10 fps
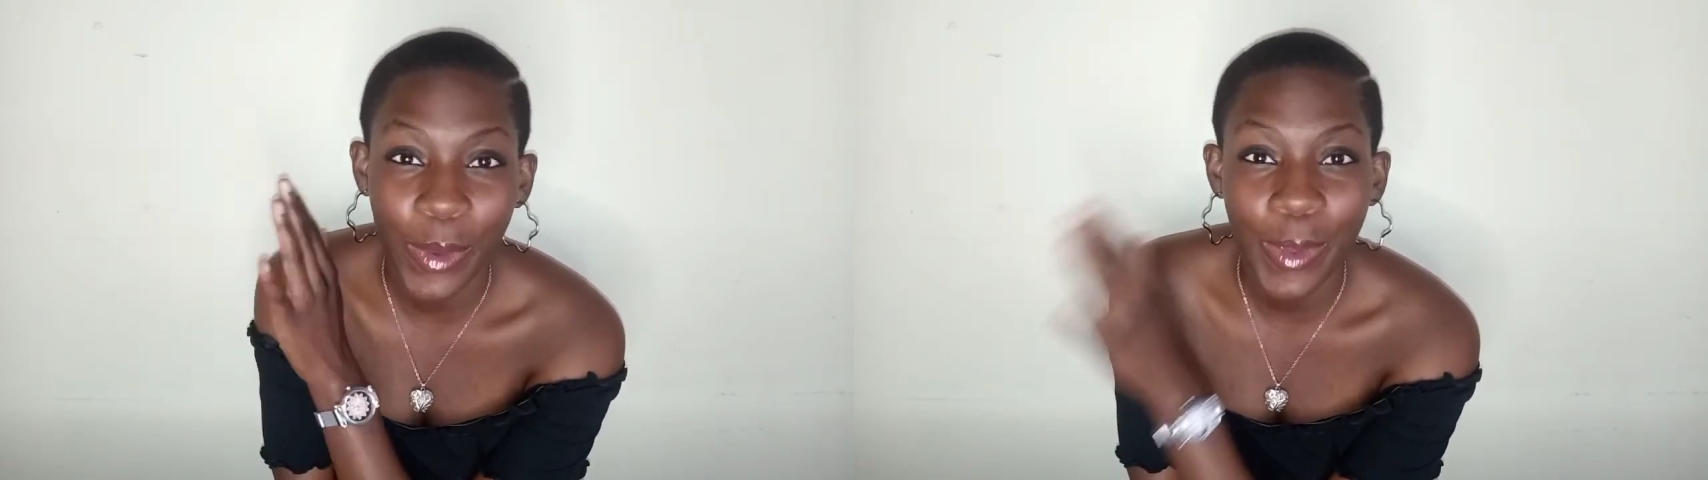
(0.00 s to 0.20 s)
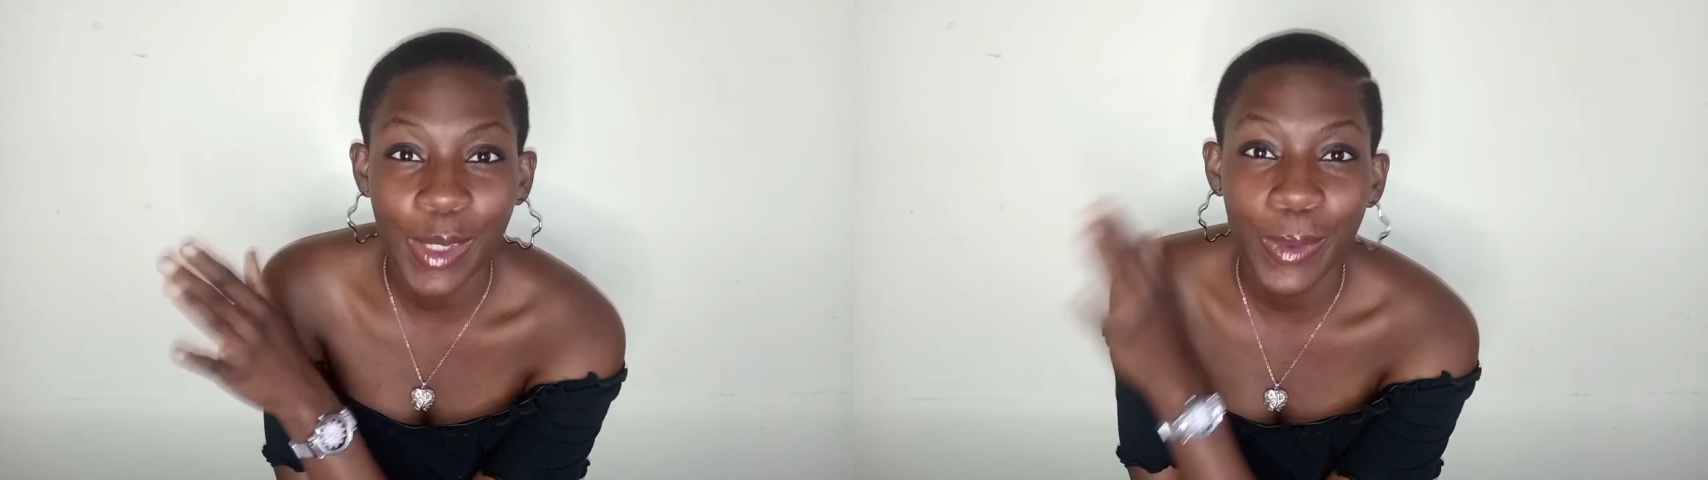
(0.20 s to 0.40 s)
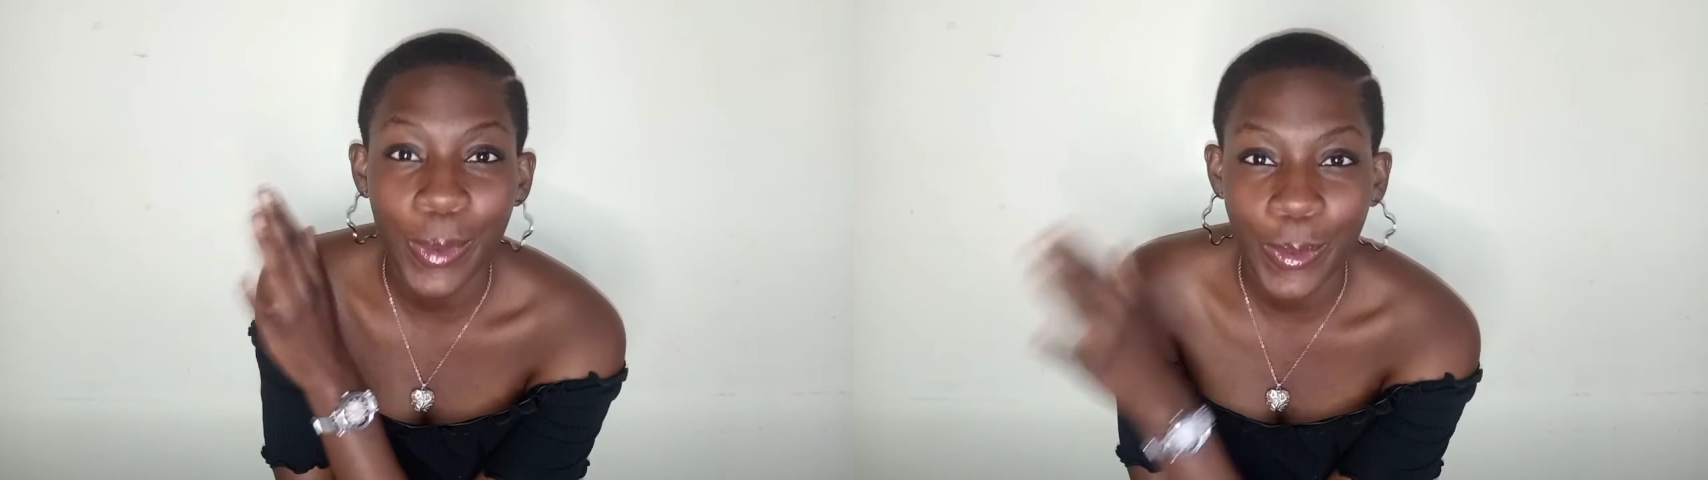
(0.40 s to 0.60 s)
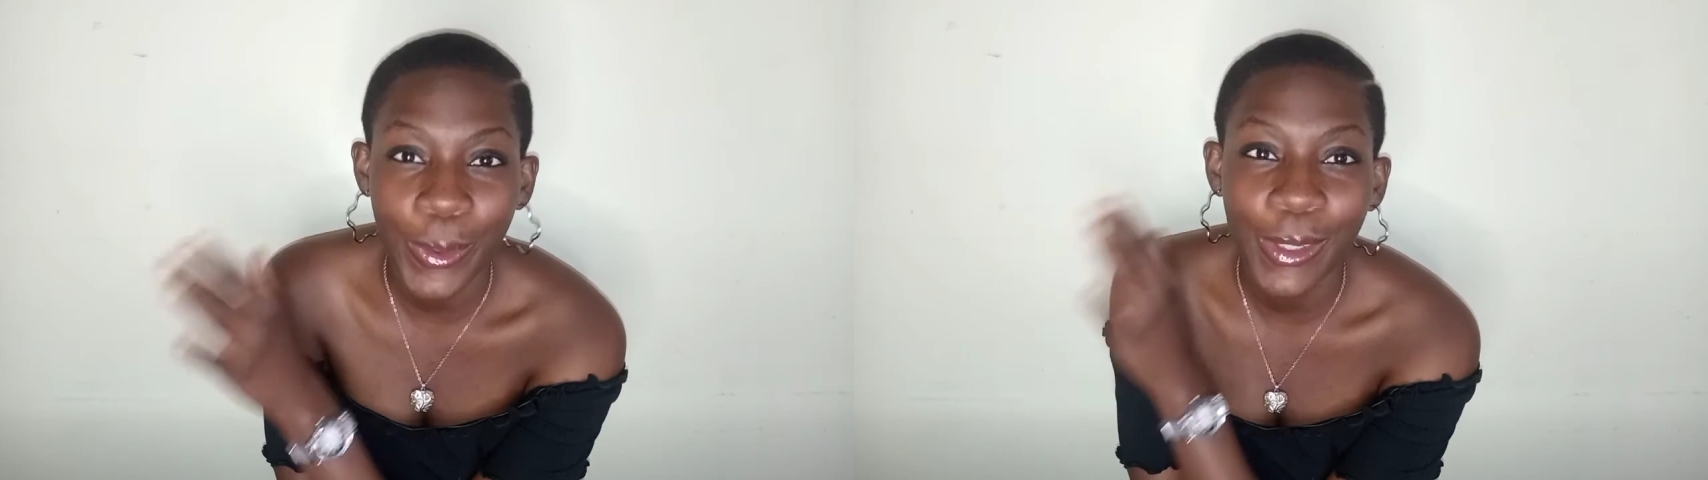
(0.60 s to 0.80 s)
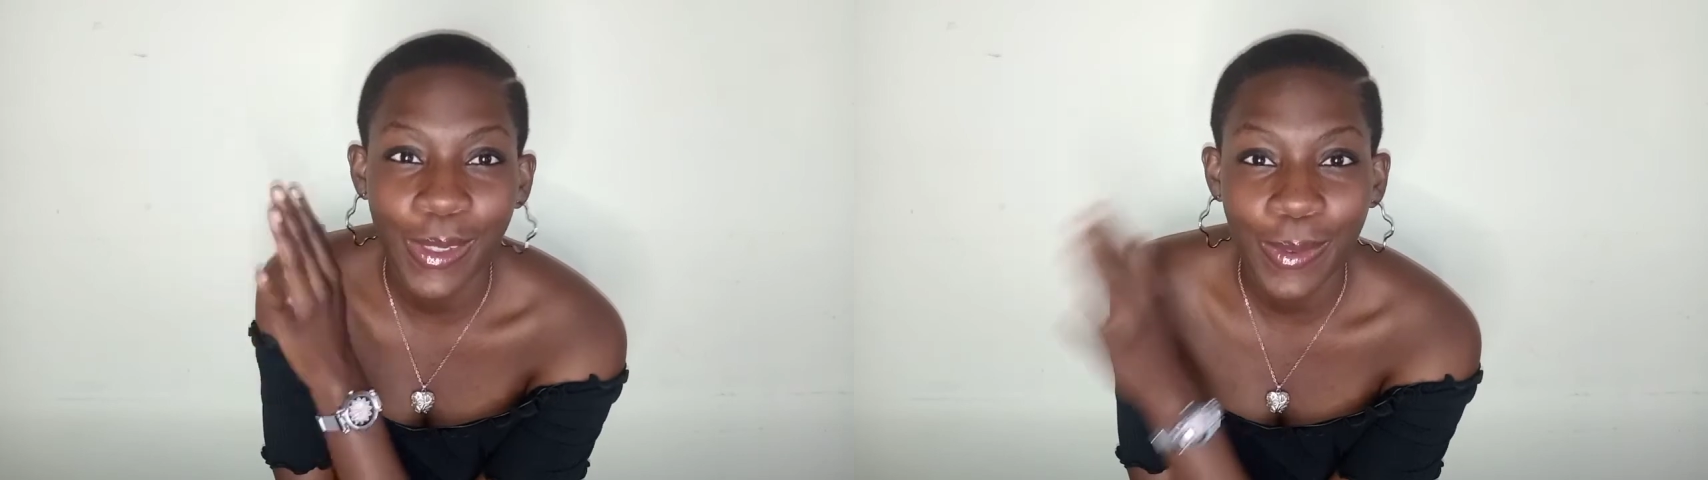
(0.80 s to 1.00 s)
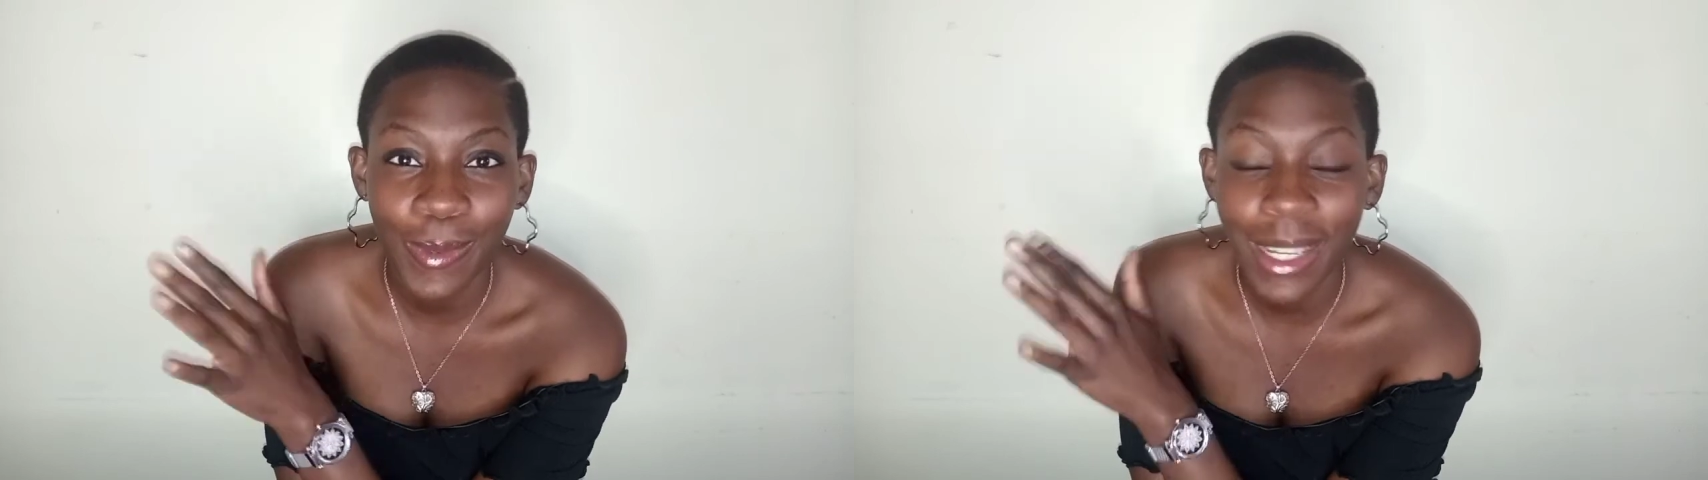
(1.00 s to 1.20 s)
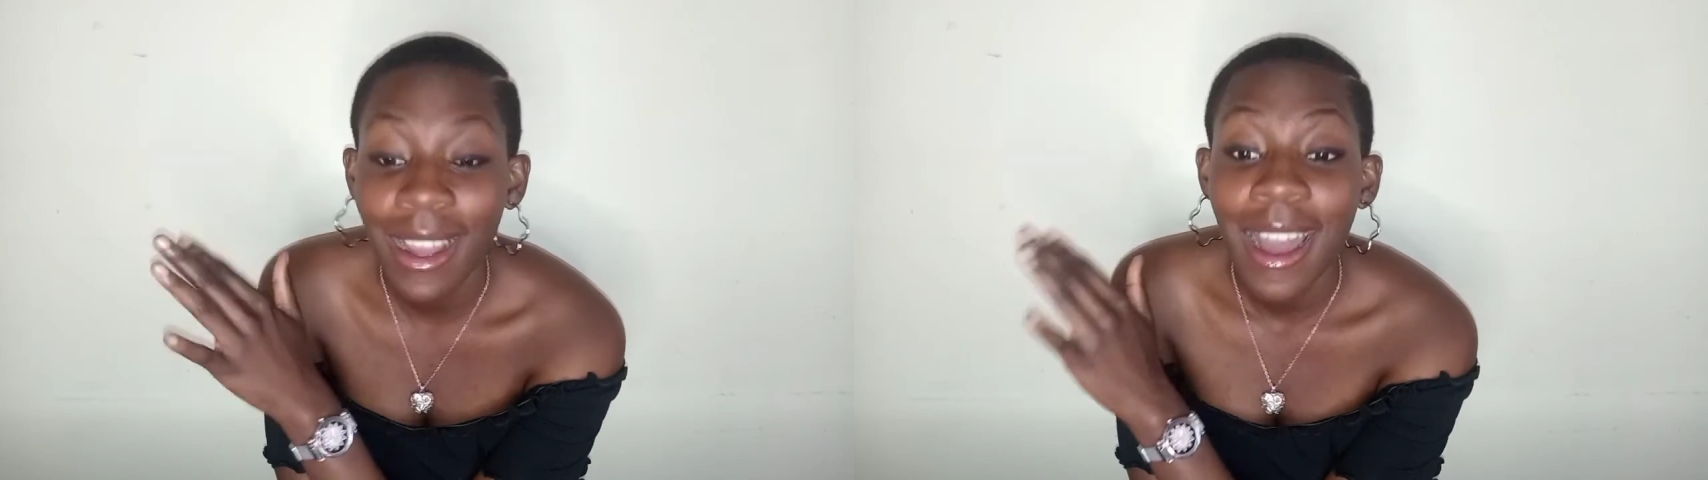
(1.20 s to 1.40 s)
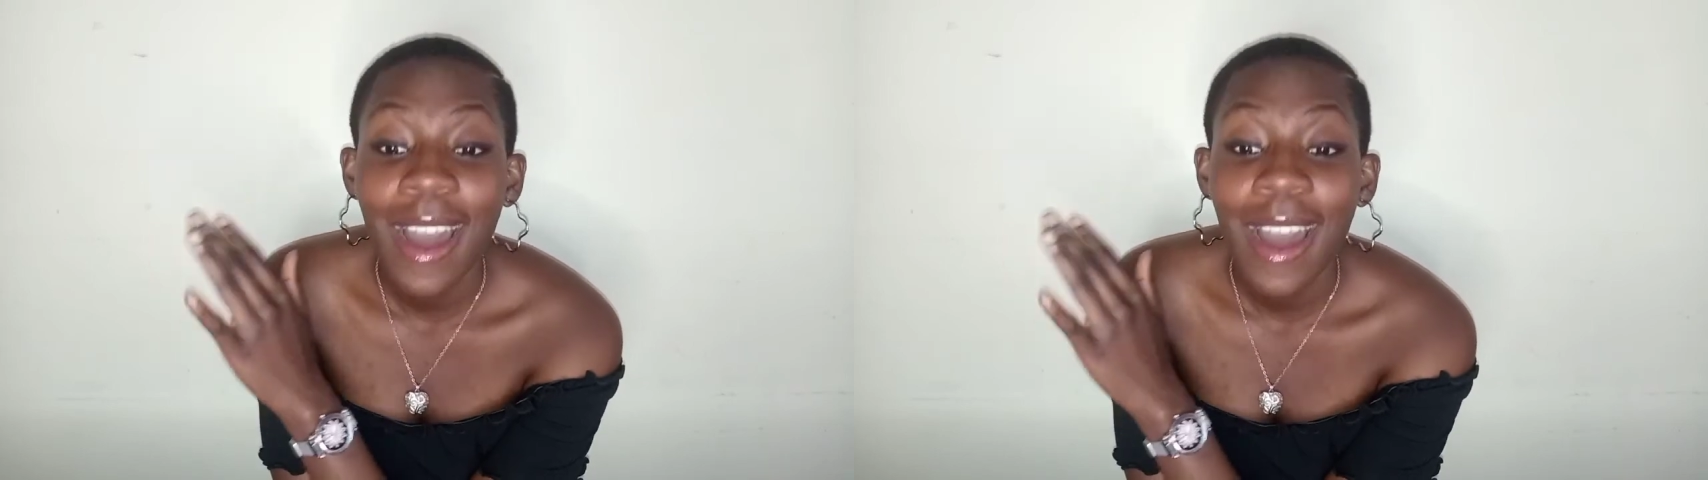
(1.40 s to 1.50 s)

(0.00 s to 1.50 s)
women to propose to men?